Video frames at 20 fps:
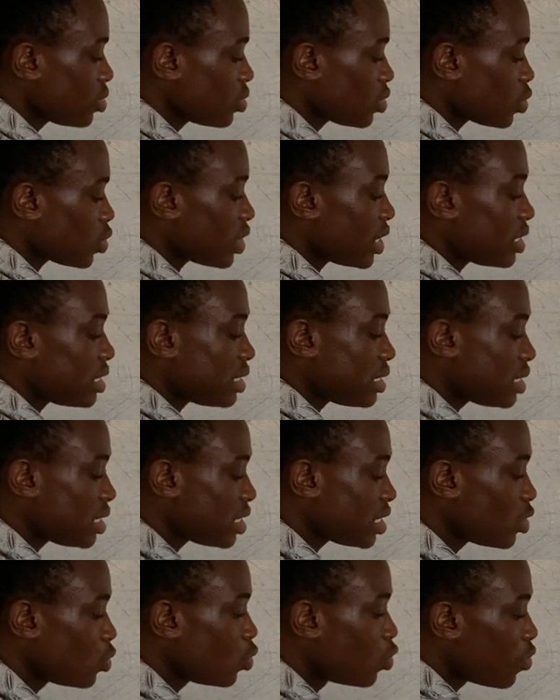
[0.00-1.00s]
So the
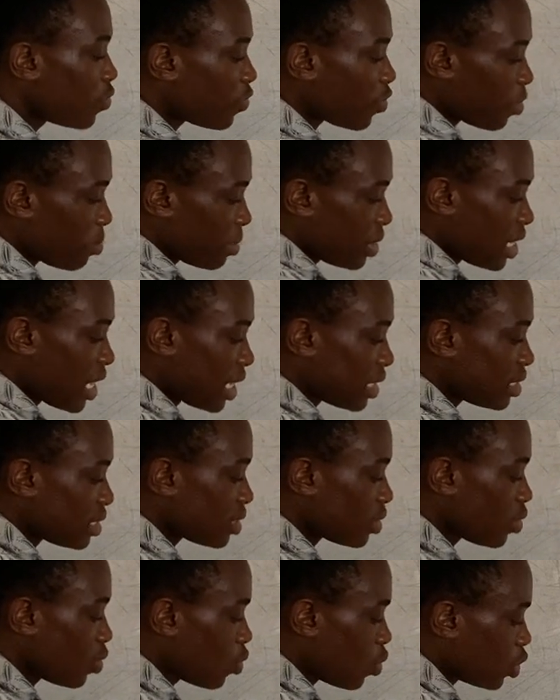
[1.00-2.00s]
decision rule from that
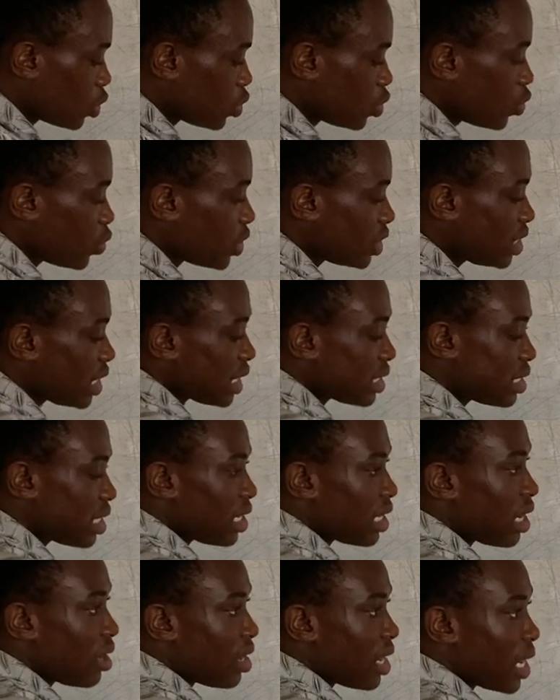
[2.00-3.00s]
was to reject the
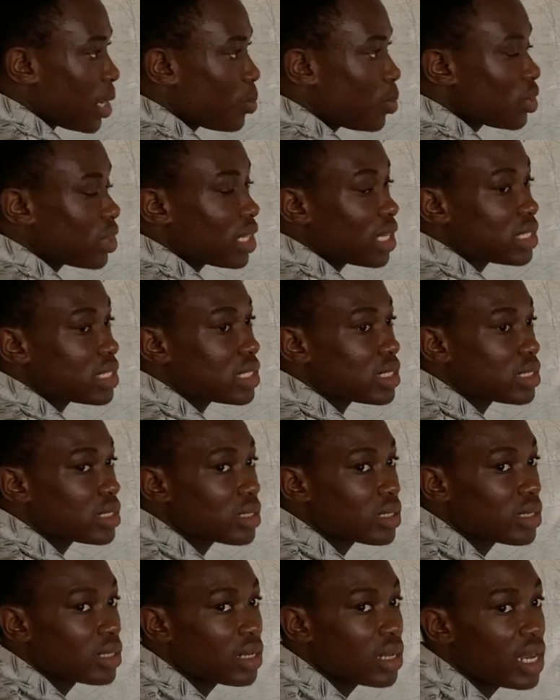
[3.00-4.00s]
null hypothesis.
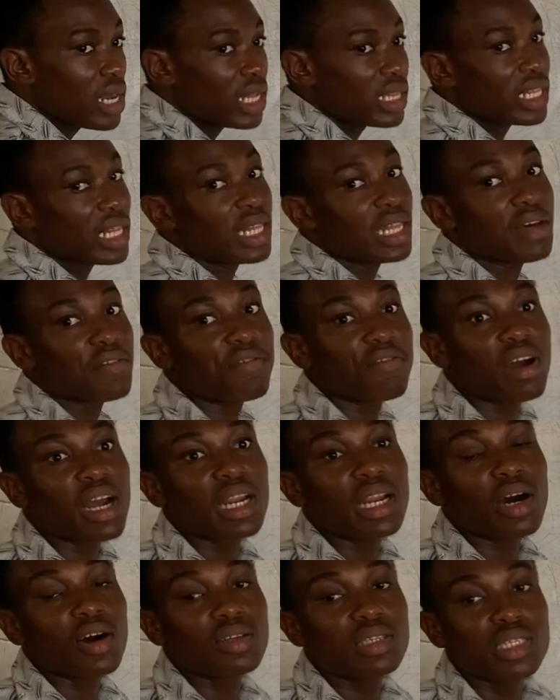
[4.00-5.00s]
And then the
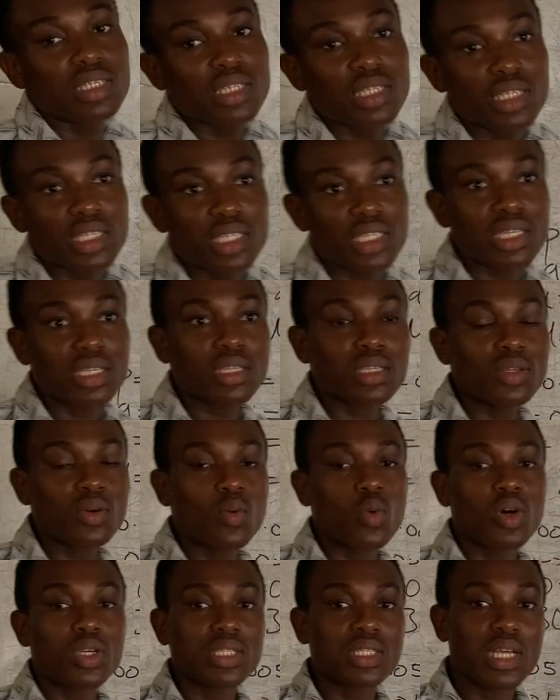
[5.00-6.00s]
final decision
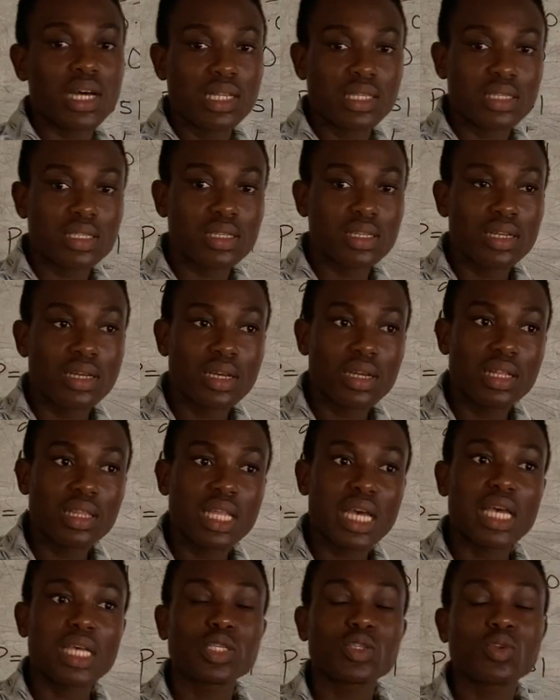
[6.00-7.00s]
was that
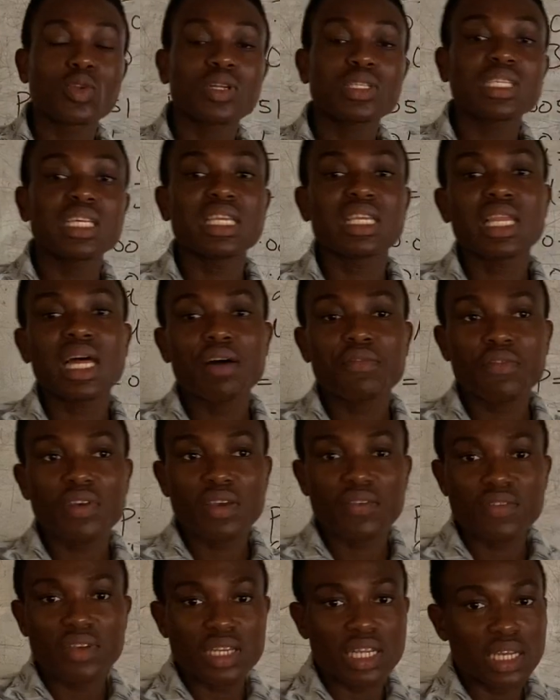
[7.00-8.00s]
there is not enough
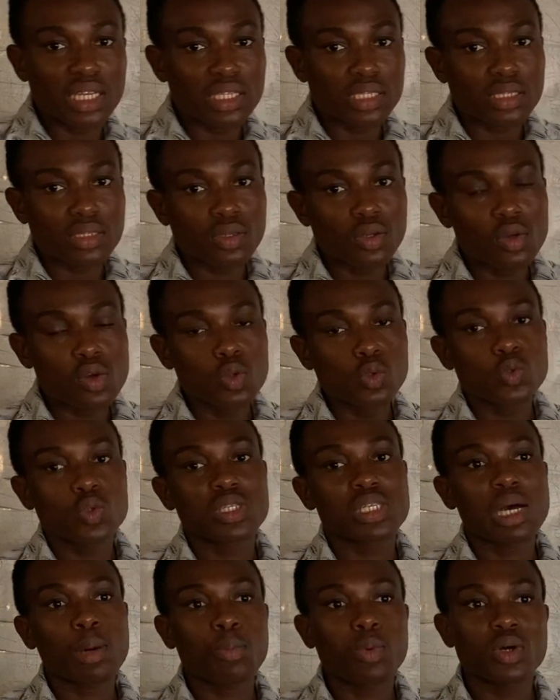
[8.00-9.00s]
evidence to
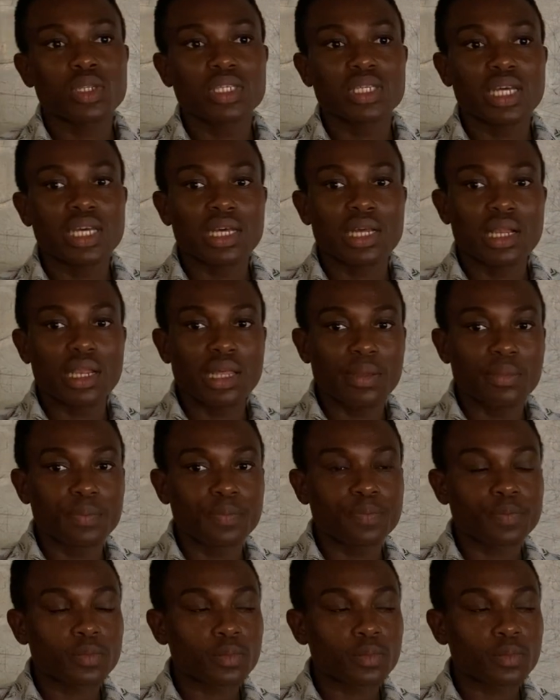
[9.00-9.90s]
support the claim.